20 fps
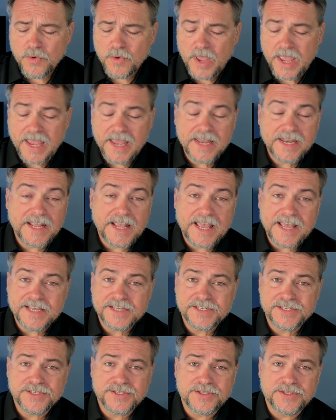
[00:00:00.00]
and it
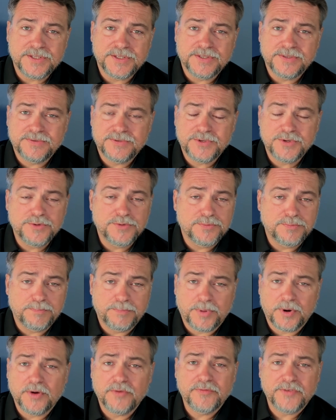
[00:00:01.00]
has 2
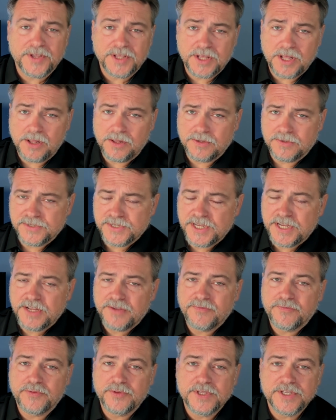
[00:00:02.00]
perfect colors in it
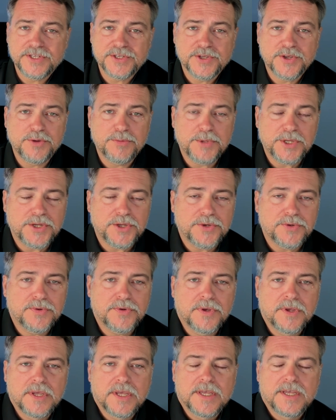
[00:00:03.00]
for the Scooby Doo
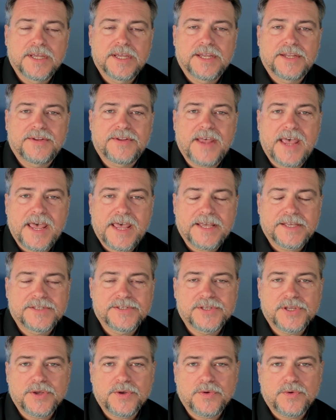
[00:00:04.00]
tag.
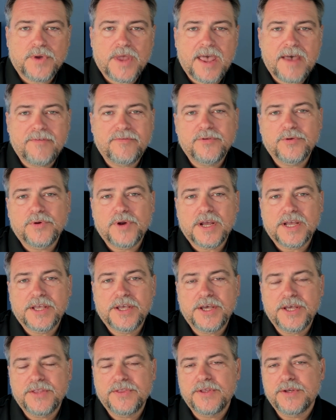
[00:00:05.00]
So after I
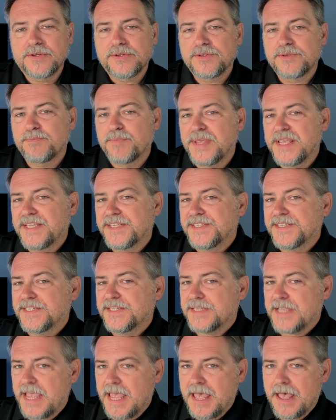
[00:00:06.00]
cut those
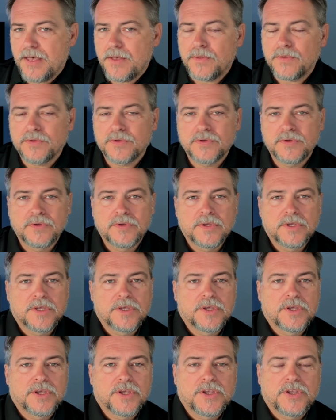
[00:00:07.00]
pieces out,
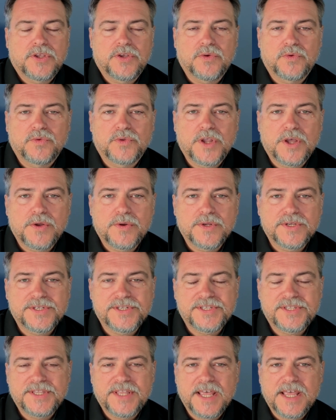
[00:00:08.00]
you'll
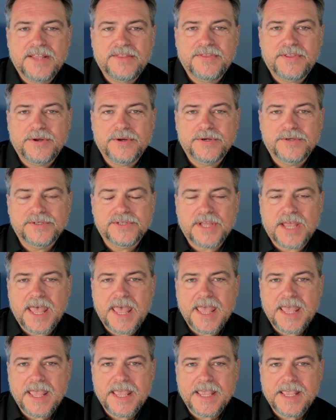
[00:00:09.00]
notice that there's
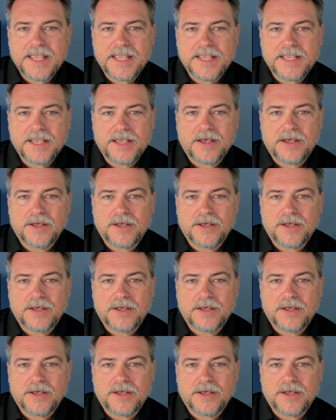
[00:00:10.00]
a